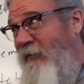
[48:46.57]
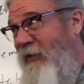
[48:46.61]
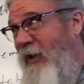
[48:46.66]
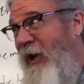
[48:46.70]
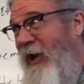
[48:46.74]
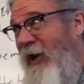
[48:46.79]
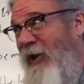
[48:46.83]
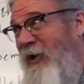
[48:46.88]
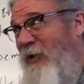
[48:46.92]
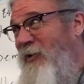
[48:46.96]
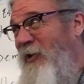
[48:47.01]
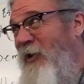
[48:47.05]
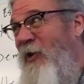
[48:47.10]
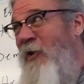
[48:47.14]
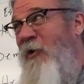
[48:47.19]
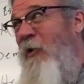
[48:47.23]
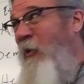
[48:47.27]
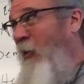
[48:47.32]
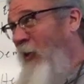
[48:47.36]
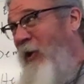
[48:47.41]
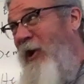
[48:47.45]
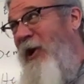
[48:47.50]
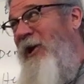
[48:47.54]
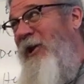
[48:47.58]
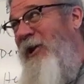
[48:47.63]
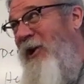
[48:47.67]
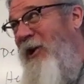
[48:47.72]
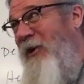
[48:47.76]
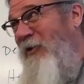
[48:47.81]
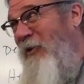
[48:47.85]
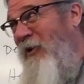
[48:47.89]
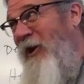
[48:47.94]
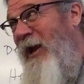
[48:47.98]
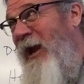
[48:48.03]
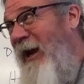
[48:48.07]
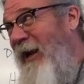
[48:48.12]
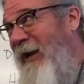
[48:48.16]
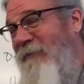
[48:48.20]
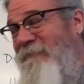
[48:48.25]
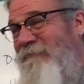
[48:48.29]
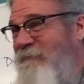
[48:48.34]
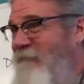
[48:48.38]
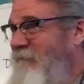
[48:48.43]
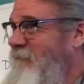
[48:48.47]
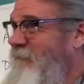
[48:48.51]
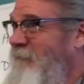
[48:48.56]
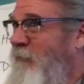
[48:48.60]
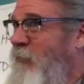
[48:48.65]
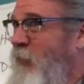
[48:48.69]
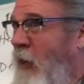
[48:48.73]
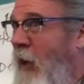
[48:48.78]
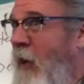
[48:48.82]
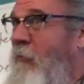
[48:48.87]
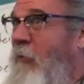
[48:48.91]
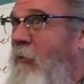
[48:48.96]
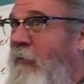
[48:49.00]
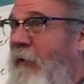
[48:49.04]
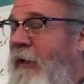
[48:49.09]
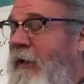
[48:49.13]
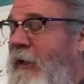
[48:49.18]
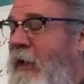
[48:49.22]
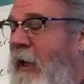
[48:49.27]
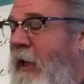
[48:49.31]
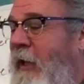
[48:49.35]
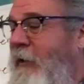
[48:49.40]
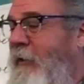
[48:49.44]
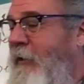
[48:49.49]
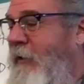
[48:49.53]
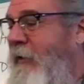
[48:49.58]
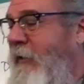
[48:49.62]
night or any other night? Mm, probably not.